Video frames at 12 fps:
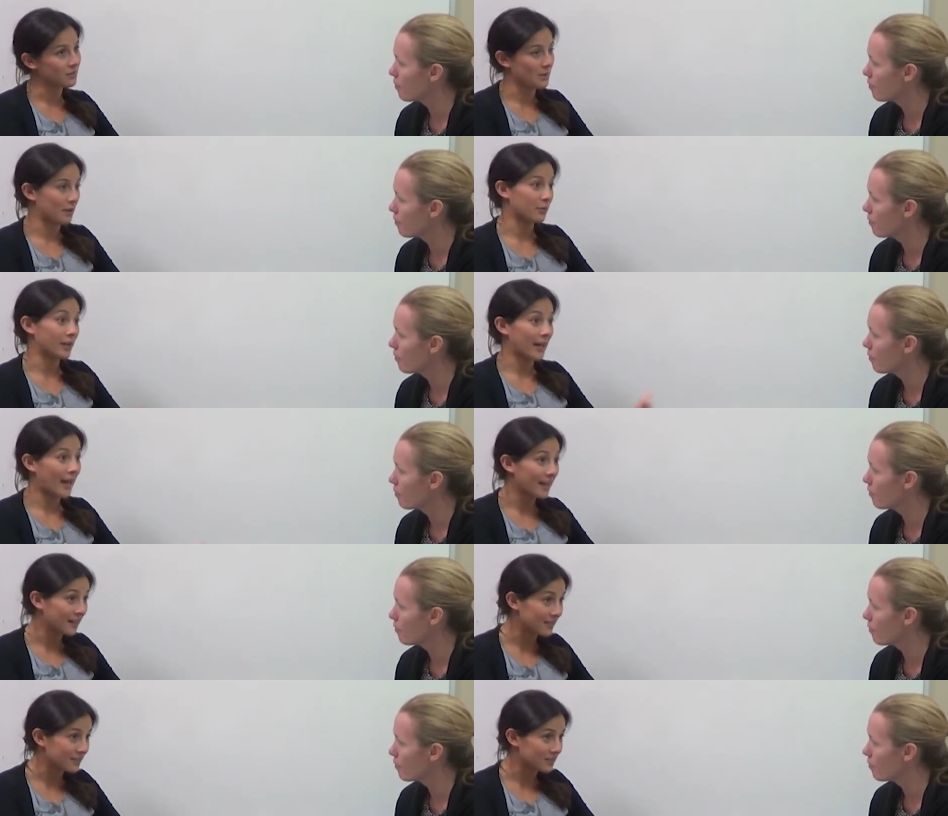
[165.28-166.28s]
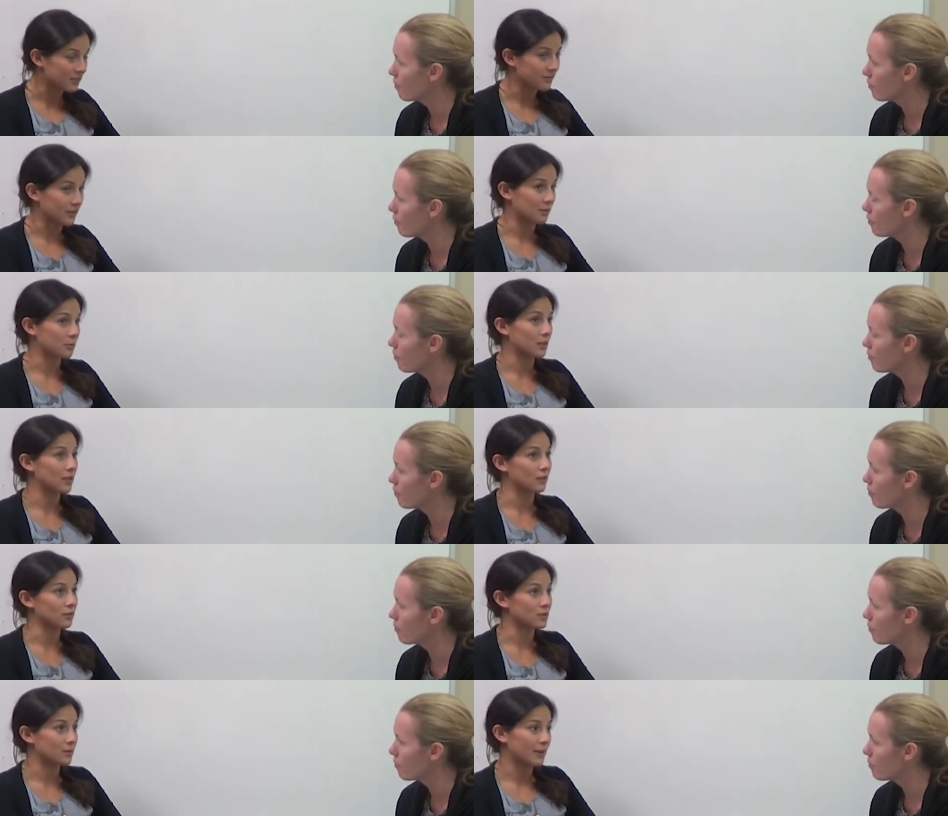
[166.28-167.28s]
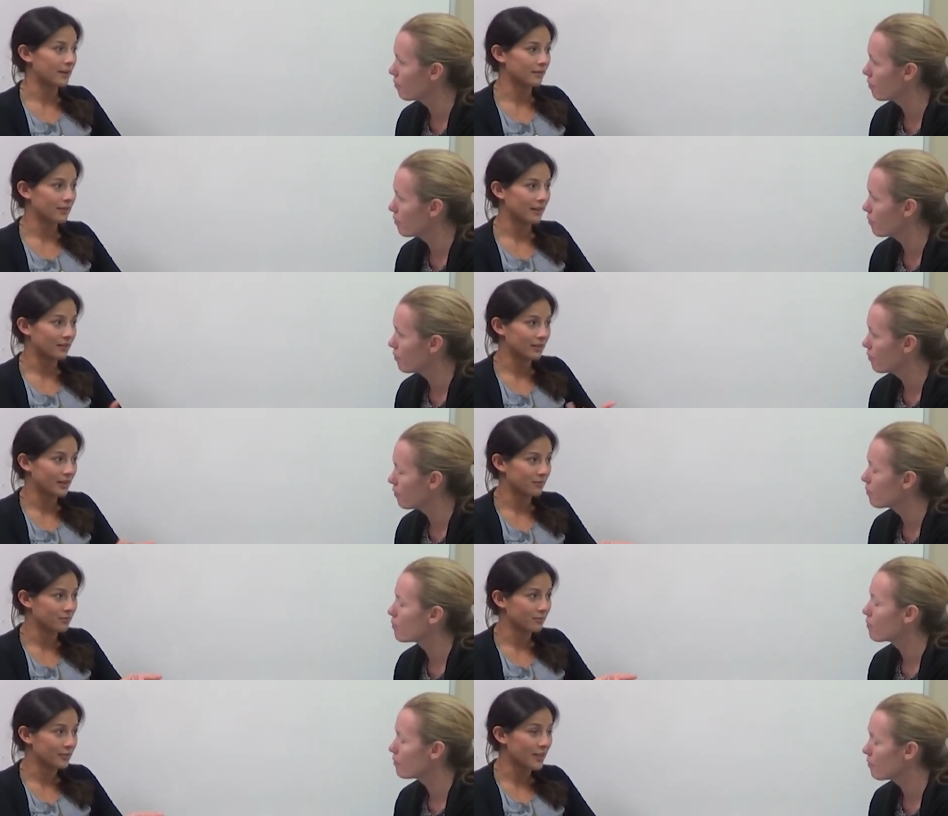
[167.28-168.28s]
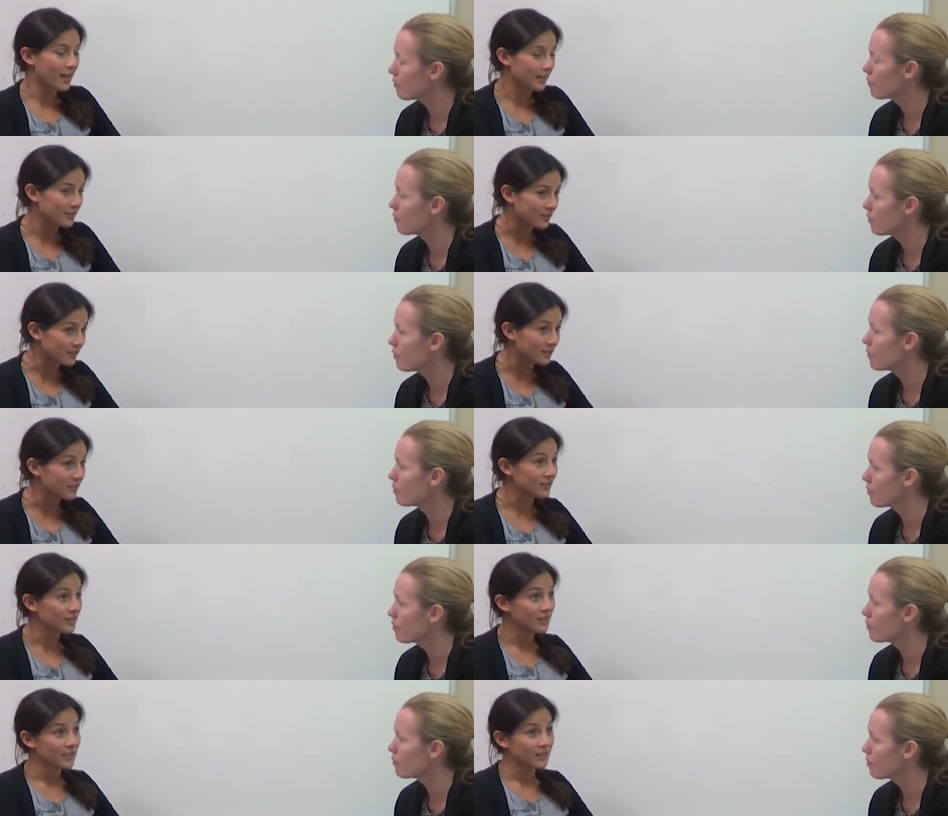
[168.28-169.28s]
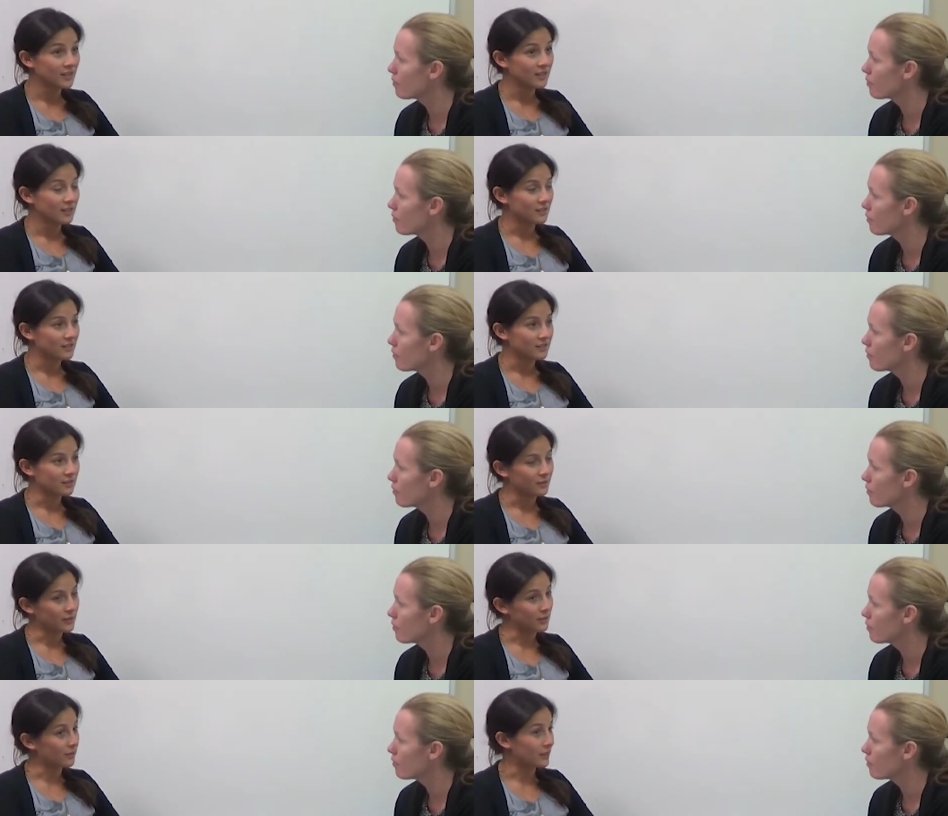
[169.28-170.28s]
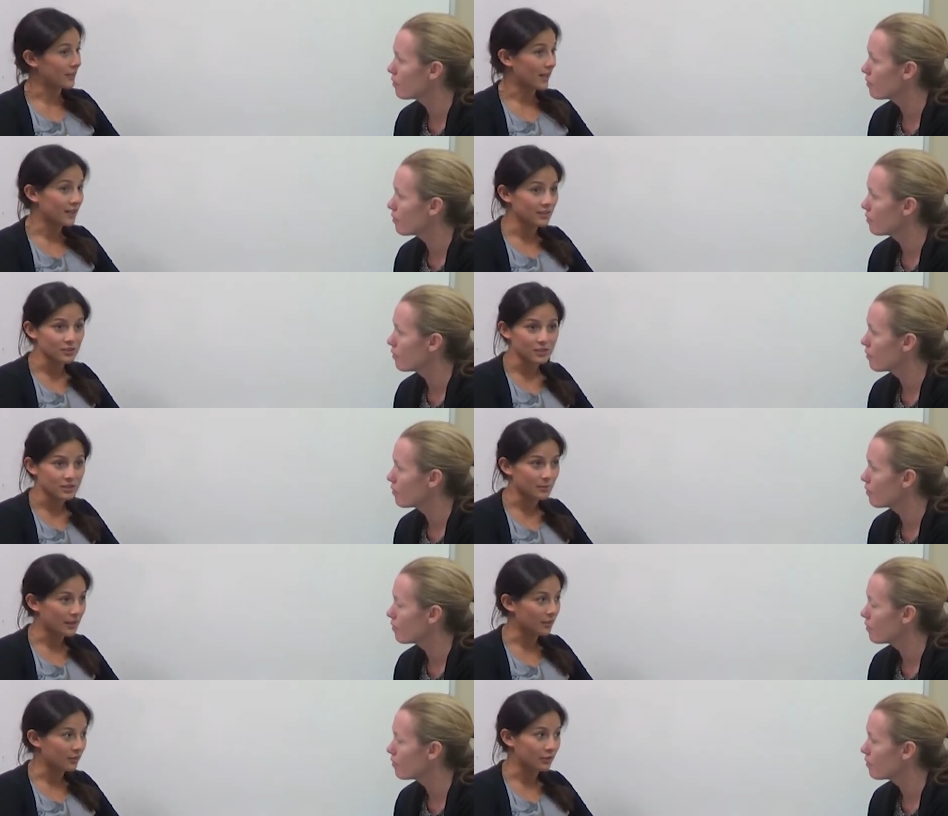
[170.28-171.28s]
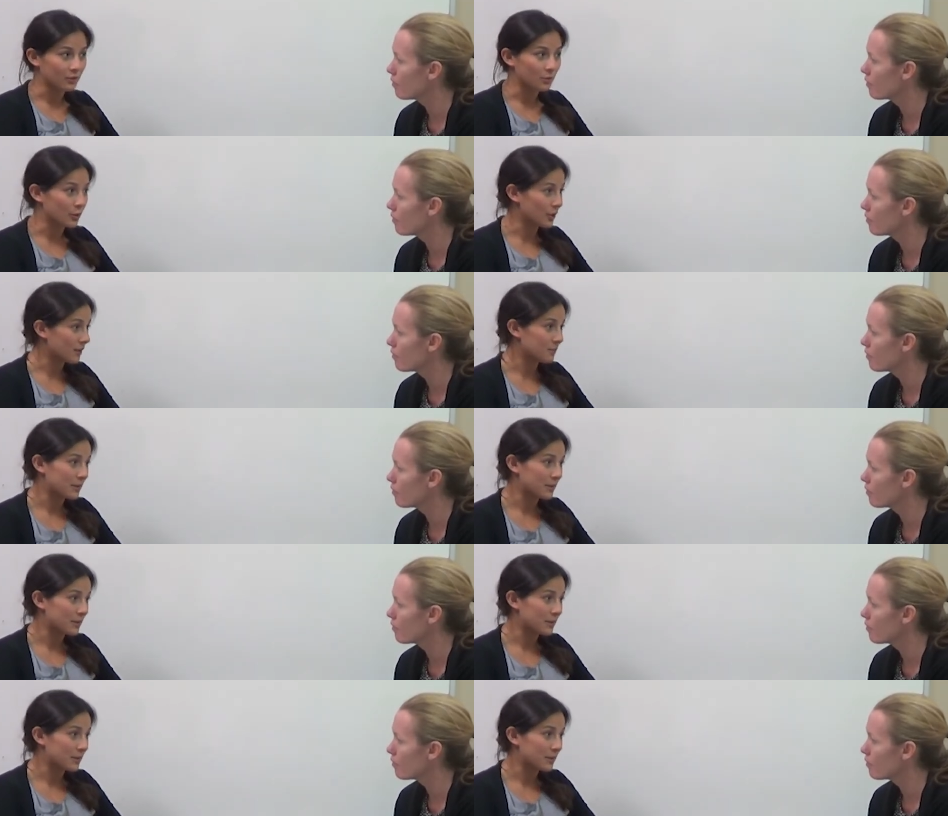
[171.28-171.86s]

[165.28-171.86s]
Speaker 1: about what I ate, I was feeling pretty guilty about how I reacted. I was feeling really anxious about going to work